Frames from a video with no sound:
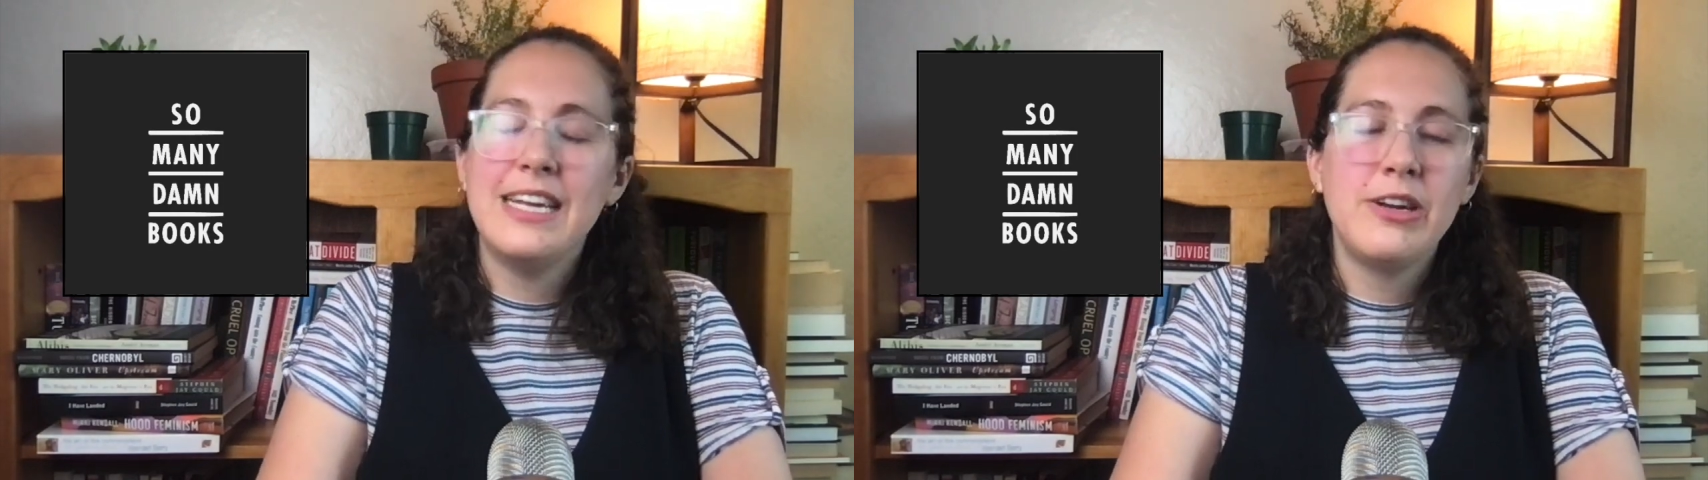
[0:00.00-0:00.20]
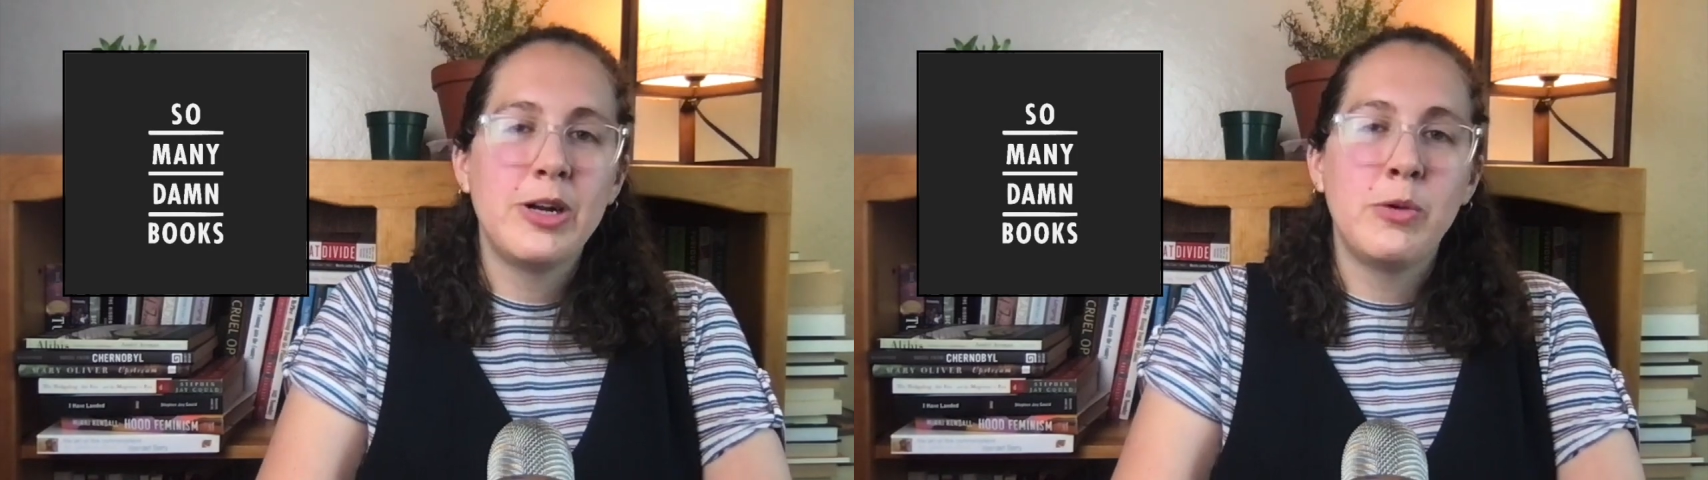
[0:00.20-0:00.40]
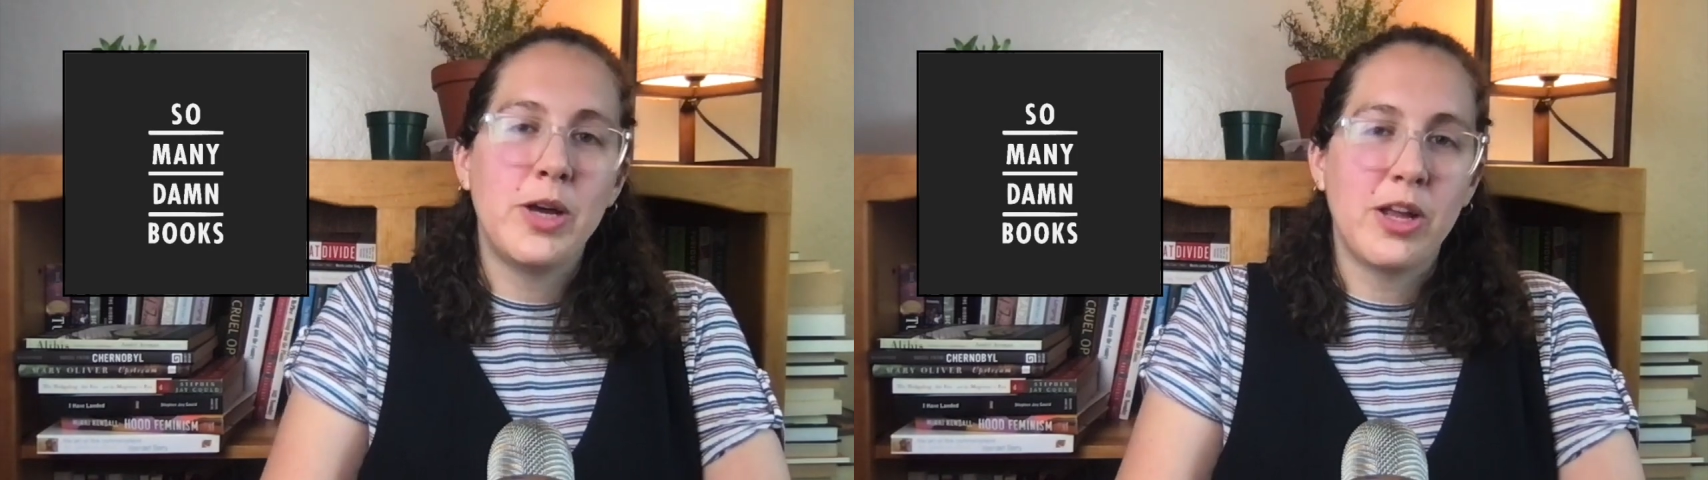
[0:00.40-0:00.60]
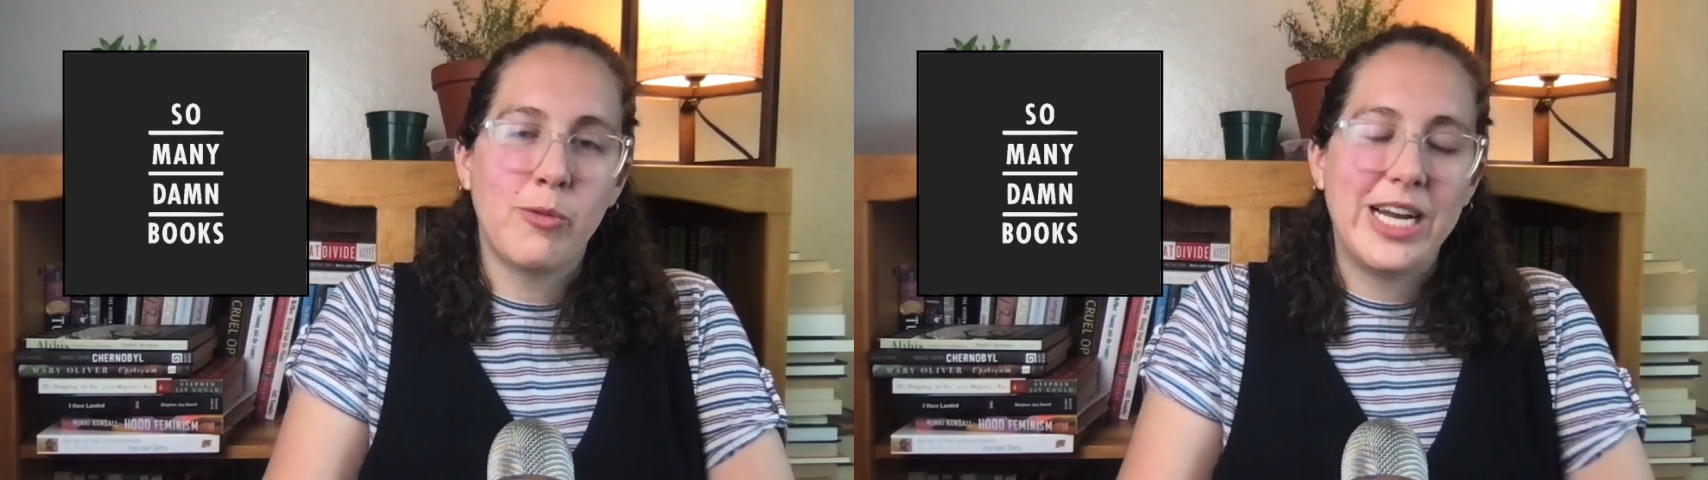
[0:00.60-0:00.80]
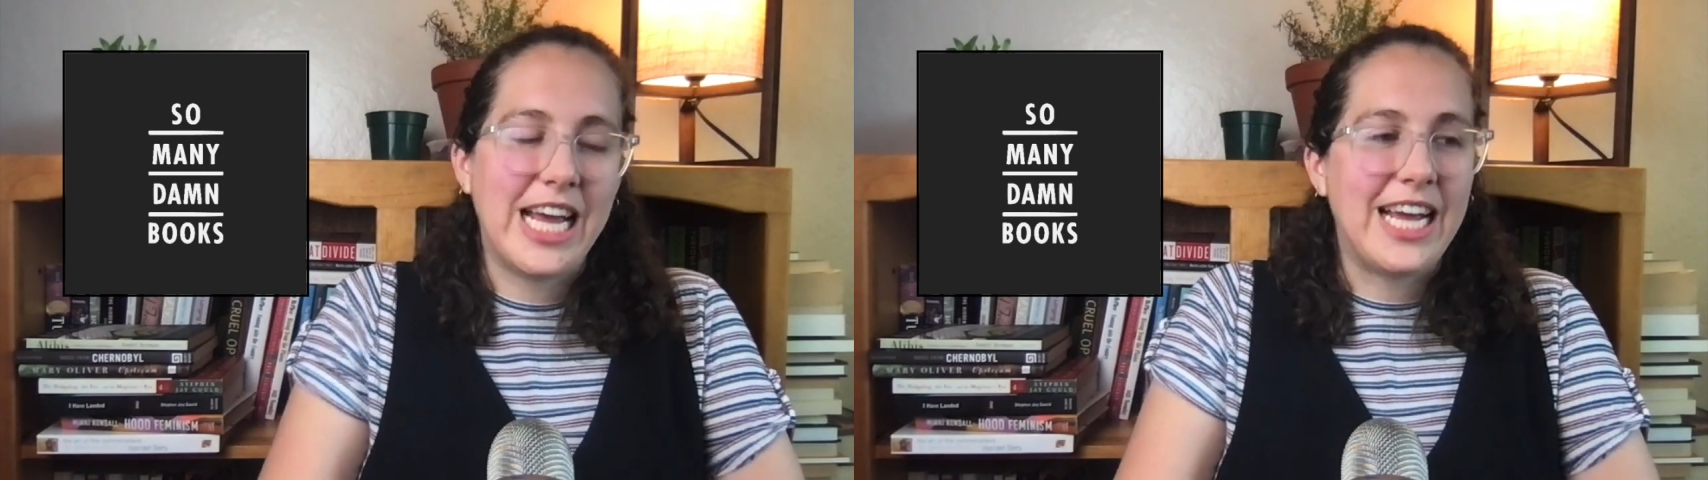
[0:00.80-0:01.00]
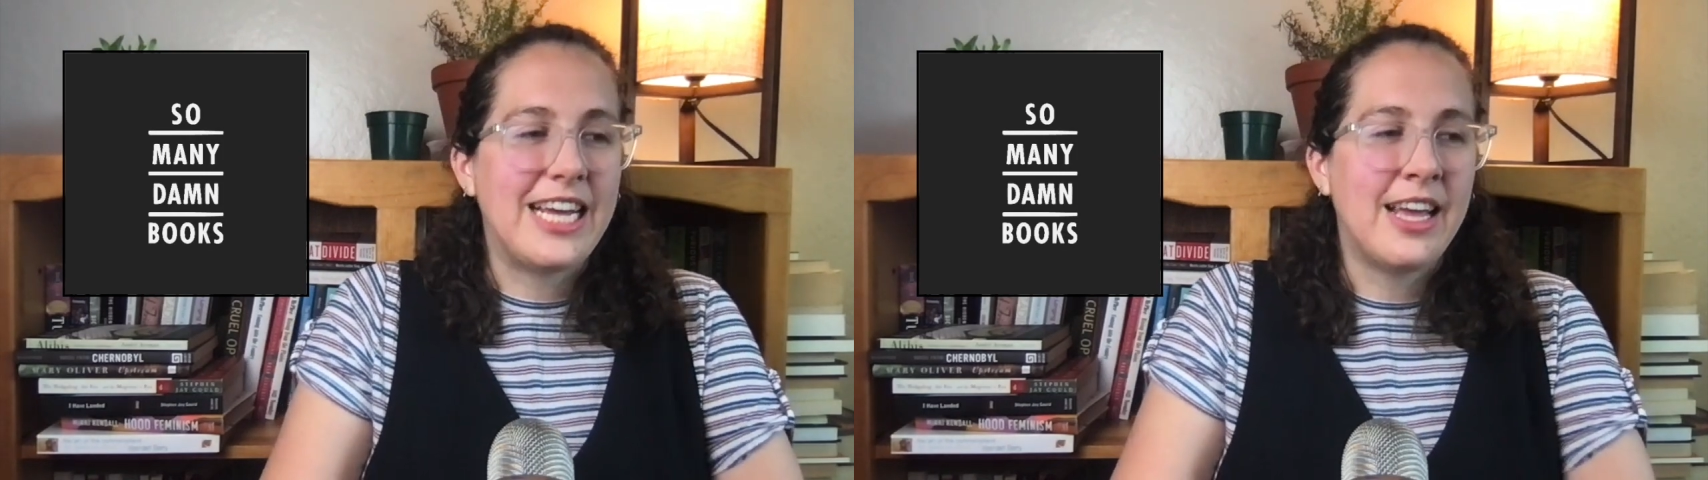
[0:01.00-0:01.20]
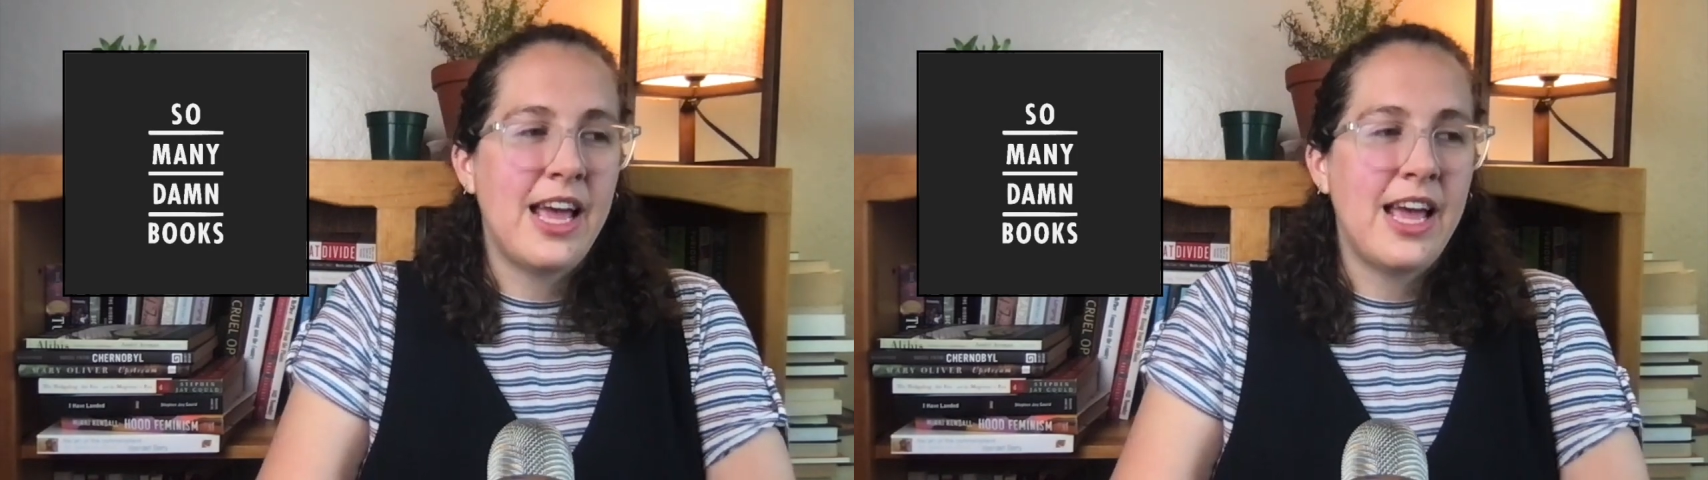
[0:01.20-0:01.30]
hearing what they're reading.